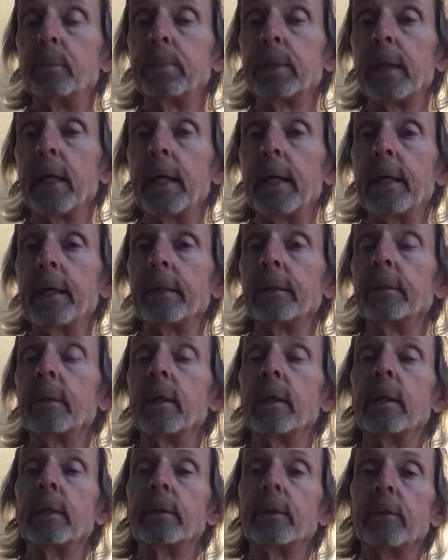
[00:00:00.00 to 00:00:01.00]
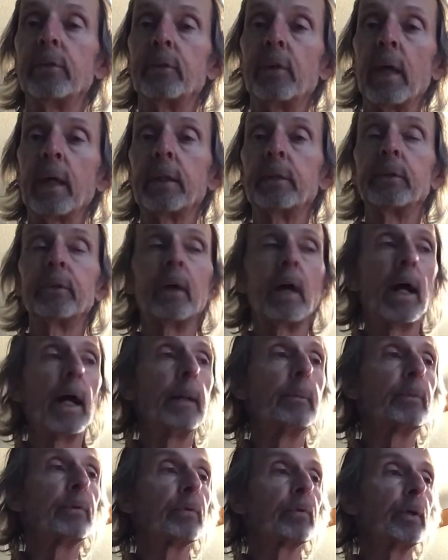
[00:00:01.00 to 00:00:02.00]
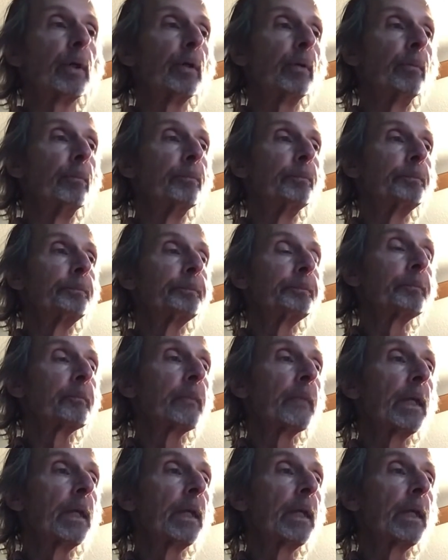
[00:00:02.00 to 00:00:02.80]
when you play it the second time through,